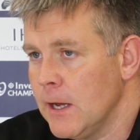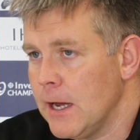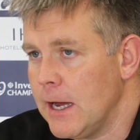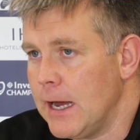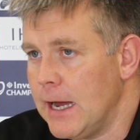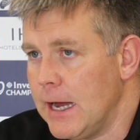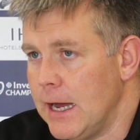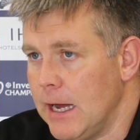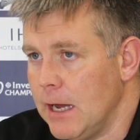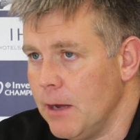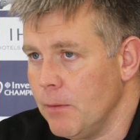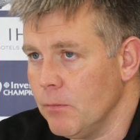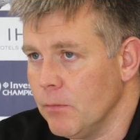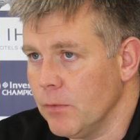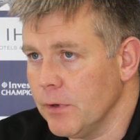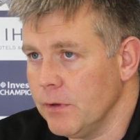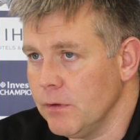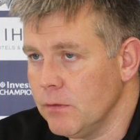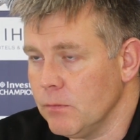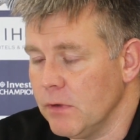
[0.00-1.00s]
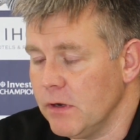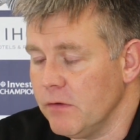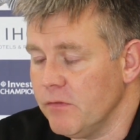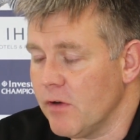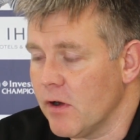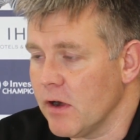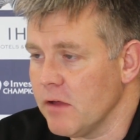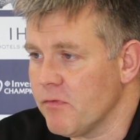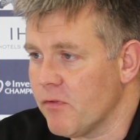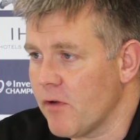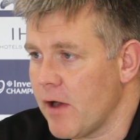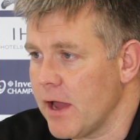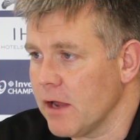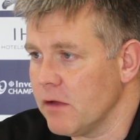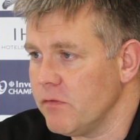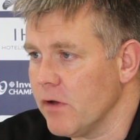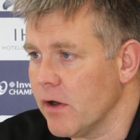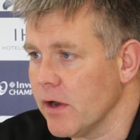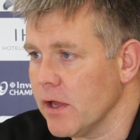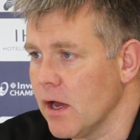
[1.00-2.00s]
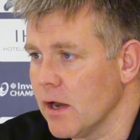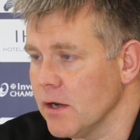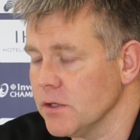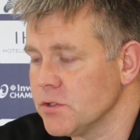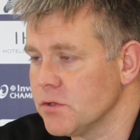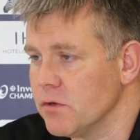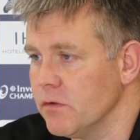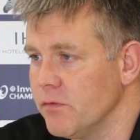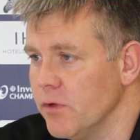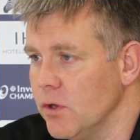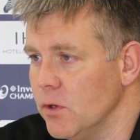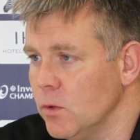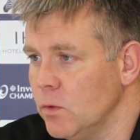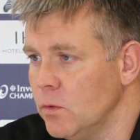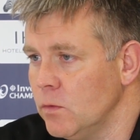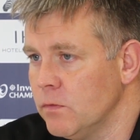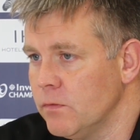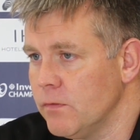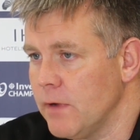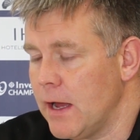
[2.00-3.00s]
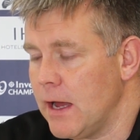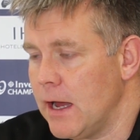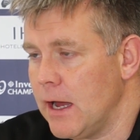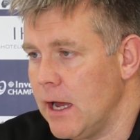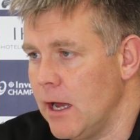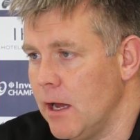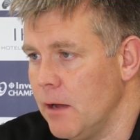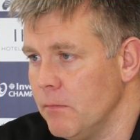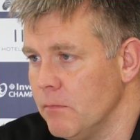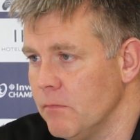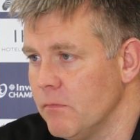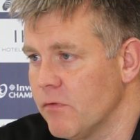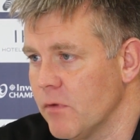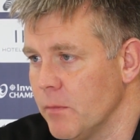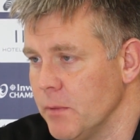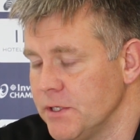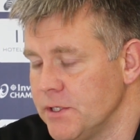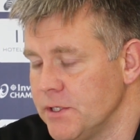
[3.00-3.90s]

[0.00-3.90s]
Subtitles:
We had a very frank, very honest review from a